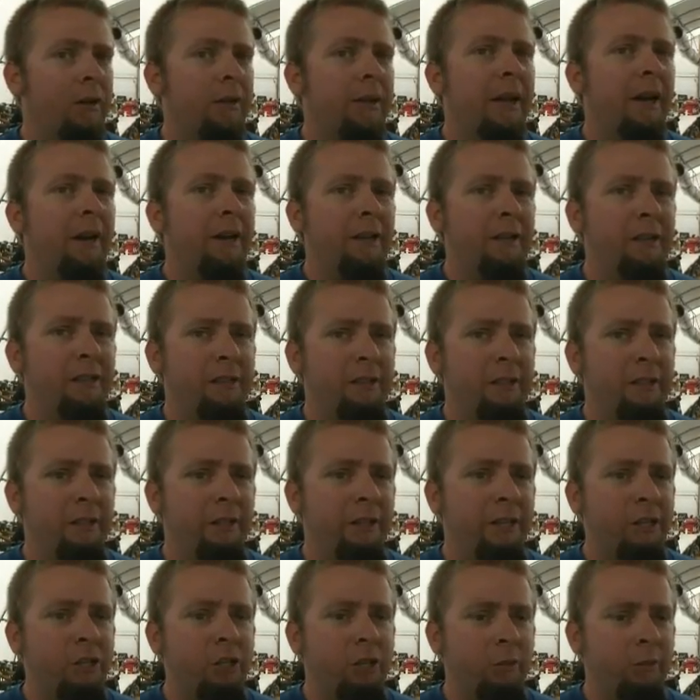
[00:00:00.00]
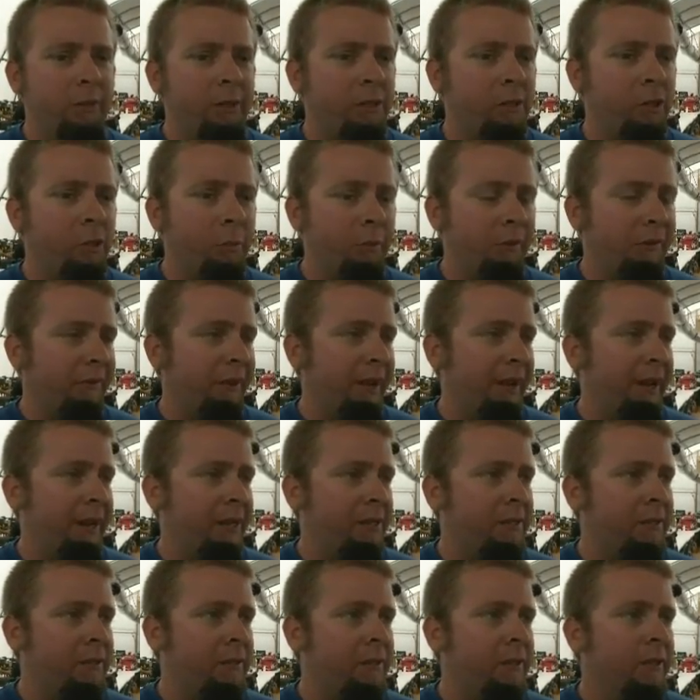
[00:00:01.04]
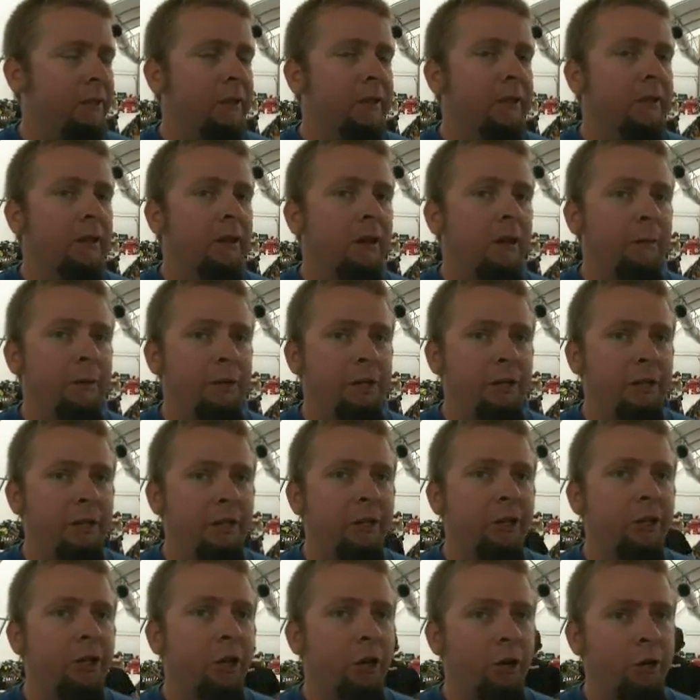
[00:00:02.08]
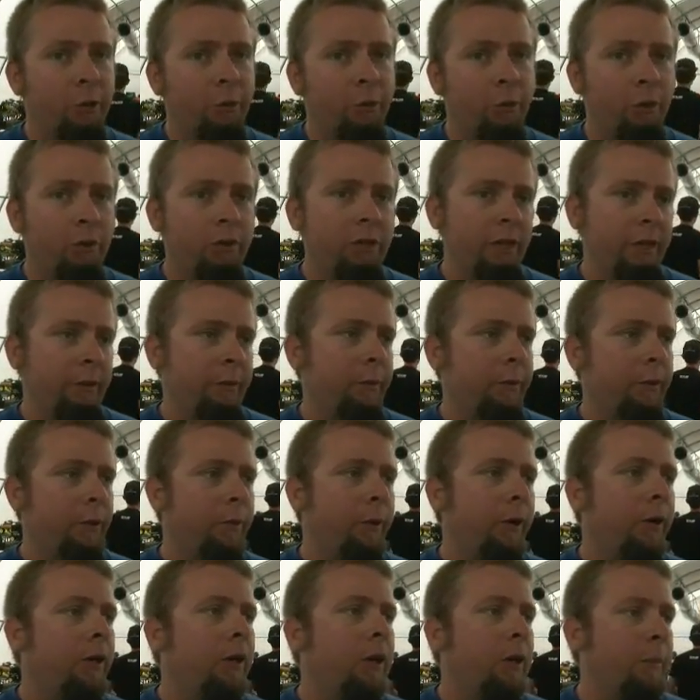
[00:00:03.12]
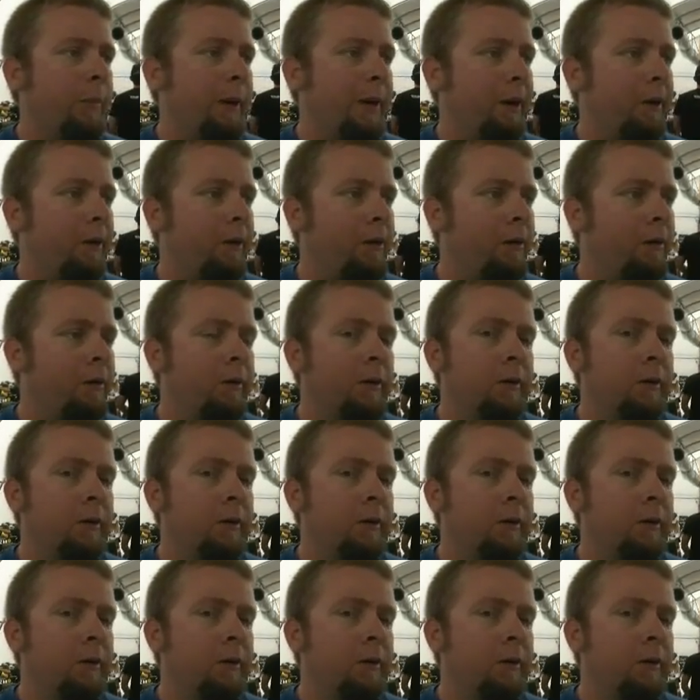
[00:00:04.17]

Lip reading: Now you just need your engine to be super fast, and you need your car to rotate really well on power.